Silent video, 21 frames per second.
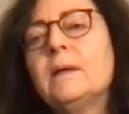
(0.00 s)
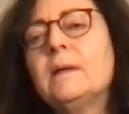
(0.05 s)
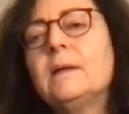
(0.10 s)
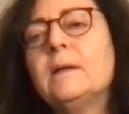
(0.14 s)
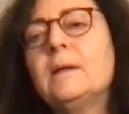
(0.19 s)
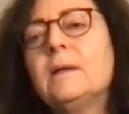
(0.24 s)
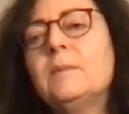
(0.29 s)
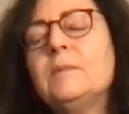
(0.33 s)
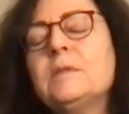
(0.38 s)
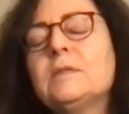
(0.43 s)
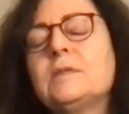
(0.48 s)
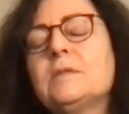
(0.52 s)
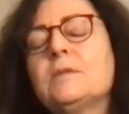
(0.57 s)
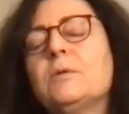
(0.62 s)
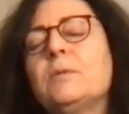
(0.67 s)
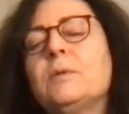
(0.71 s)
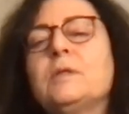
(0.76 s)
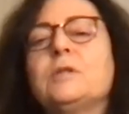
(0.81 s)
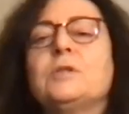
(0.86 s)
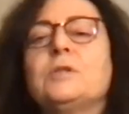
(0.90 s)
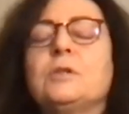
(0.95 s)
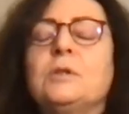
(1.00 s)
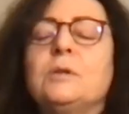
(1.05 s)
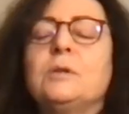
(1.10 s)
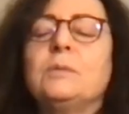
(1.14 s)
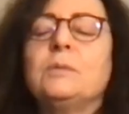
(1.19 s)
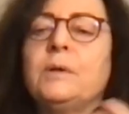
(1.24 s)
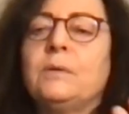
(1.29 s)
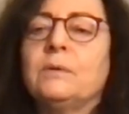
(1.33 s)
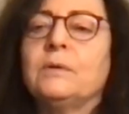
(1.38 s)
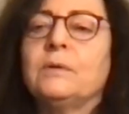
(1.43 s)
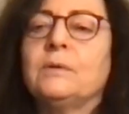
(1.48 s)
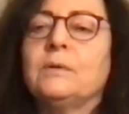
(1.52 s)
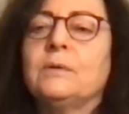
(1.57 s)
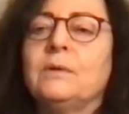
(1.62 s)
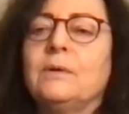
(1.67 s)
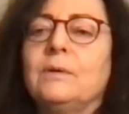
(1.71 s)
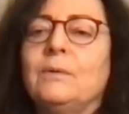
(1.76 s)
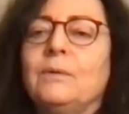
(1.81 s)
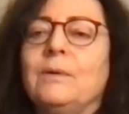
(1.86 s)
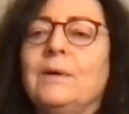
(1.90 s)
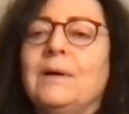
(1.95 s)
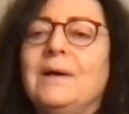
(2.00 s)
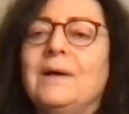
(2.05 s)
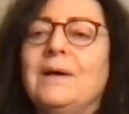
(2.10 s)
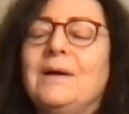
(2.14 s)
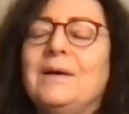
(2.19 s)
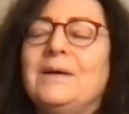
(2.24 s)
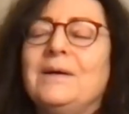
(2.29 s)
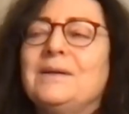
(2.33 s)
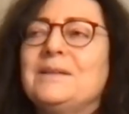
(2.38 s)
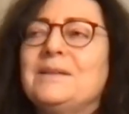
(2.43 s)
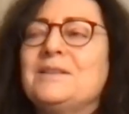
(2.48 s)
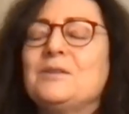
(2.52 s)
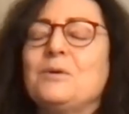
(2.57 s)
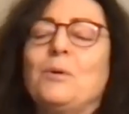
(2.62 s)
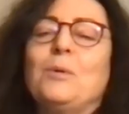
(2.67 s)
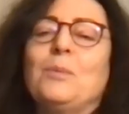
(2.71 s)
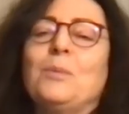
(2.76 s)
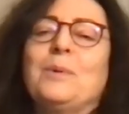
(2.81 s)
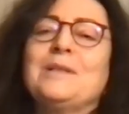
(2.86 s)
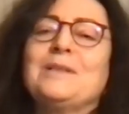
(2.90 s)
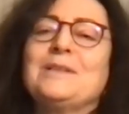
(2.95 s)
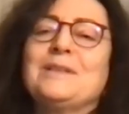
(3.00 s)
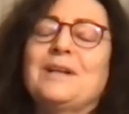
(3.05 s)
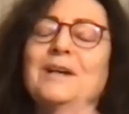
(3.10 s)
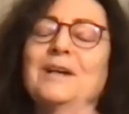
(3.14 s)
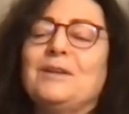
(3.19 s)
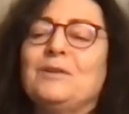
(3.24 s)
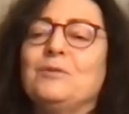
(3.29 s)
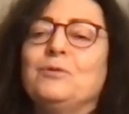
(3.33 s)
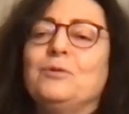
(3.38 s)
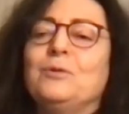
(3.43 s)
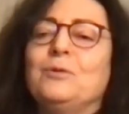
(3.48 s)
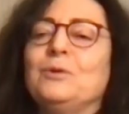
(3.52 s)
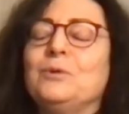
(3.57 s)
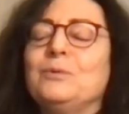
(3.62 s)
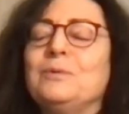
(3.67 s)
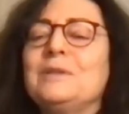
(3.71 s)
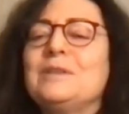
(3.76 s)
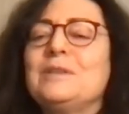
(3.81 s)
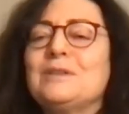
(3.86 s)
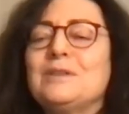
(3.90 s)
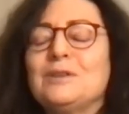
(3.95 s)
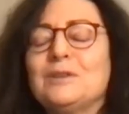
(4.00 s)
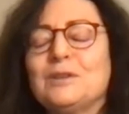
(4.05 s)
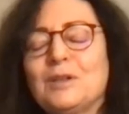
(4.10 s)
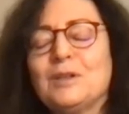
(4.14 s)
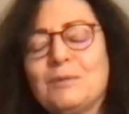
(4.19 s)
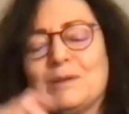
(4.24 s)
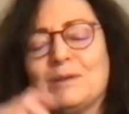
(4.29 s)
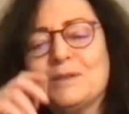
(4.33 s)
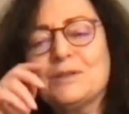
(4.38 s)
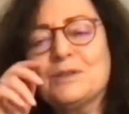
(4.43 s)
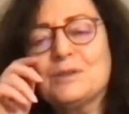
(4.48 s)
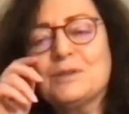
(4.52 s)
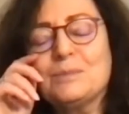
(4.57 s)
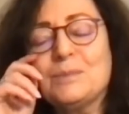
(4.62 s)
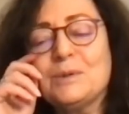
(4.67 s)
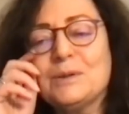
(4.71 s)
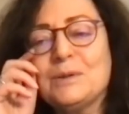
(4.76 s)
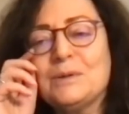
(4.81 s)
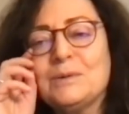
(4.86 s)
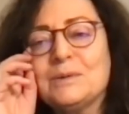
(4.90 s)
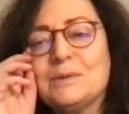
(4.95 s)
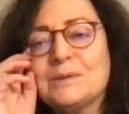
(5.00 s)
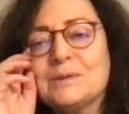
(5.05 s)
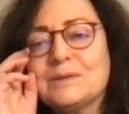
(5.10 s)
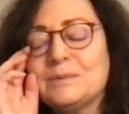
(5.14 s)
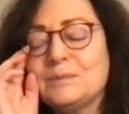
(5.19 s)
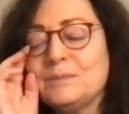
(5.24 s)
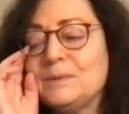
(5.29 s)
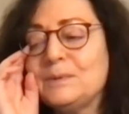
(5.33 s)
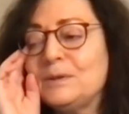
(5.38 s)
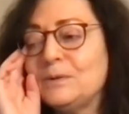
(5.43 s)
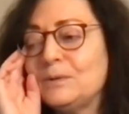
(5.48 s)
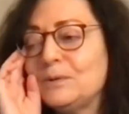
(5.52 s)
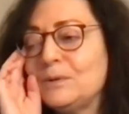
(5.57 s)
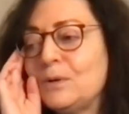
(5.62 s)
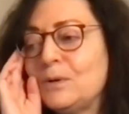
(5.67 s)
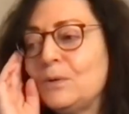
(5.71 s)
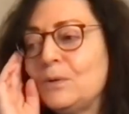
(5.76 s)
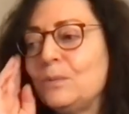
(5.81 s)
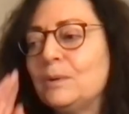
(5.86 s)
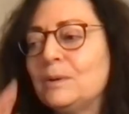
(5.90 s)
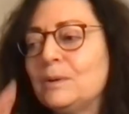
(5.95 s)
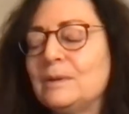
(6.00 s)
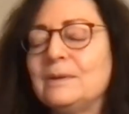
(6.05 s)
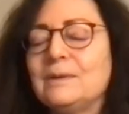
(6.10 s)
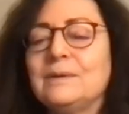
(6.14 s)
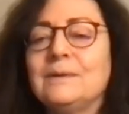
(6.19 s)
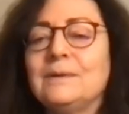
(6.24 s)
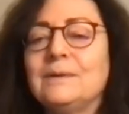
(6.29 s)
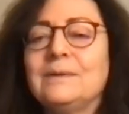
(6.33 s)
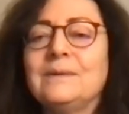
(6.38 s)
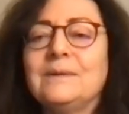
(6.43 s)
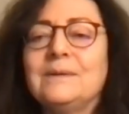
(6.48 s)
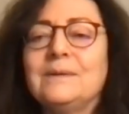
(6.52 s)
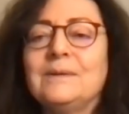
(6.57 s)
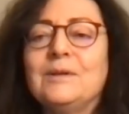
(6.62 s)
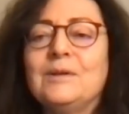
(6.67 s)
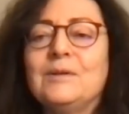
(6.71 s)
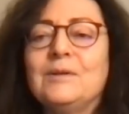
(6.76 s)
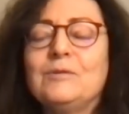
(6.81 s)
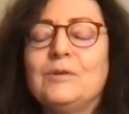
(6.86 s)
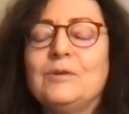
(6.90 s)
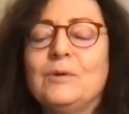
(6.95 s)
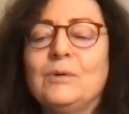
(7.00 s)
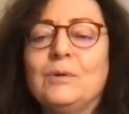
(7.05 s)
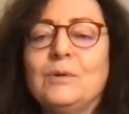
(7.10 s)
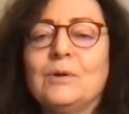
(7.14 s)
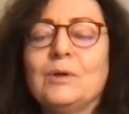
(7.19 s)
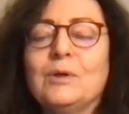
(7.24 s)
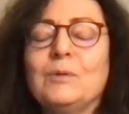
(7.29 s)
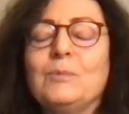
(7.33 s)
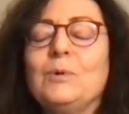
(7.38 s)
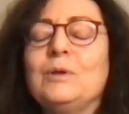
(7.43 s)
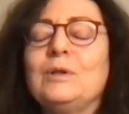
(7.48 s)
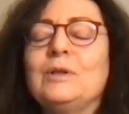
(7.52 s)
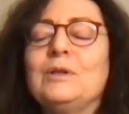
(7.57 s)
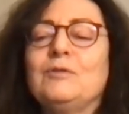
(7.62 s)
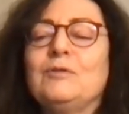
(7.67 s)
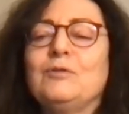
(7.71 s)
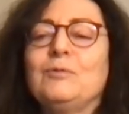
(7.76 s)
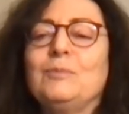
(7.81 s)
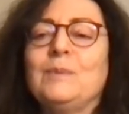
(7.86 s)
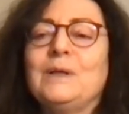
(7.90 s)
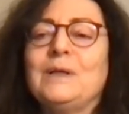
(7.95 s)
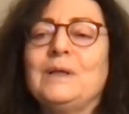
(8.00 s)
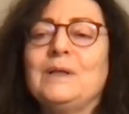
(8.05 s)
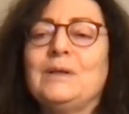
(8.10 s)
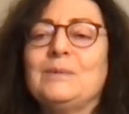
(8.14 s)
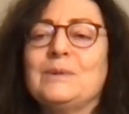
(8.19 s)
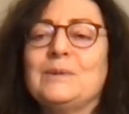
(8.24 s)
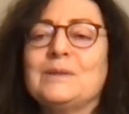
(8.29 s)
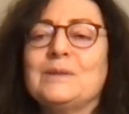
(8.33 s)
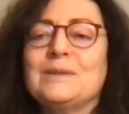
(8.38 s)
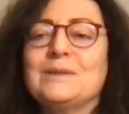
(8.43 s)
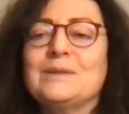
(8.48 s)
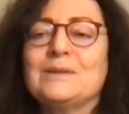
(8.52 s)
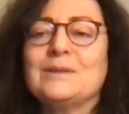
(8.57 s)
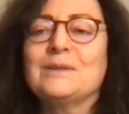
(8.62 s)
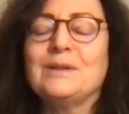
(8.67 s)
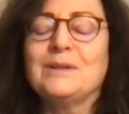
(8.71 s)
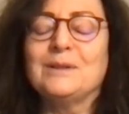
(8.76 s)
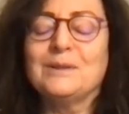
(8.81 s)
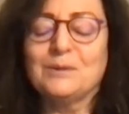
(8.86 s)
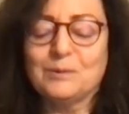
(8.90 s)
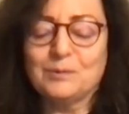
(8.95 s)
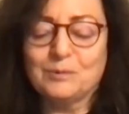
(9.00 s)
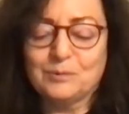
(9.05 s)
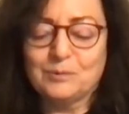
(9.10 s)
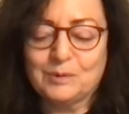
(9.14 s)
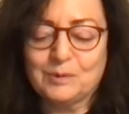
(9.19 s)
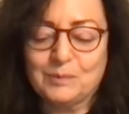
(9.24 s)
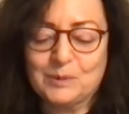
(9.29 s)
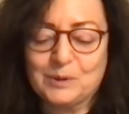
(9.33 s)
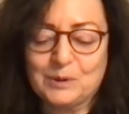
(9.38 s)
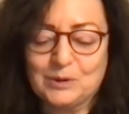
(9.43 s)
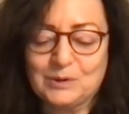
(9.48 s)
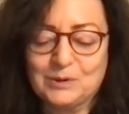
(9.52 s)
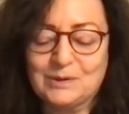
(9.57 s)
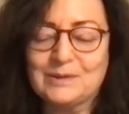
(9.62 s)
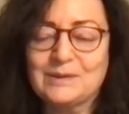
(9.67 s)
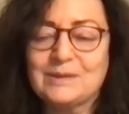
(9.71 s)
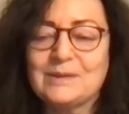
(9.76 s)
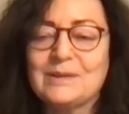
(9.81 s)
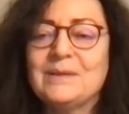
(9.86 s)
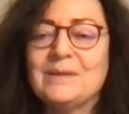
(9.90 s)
I mean, it's a question about, you know, it's always a kind of futuristic question because uh, we don't know what uh, Farocki would have made with this kind of images?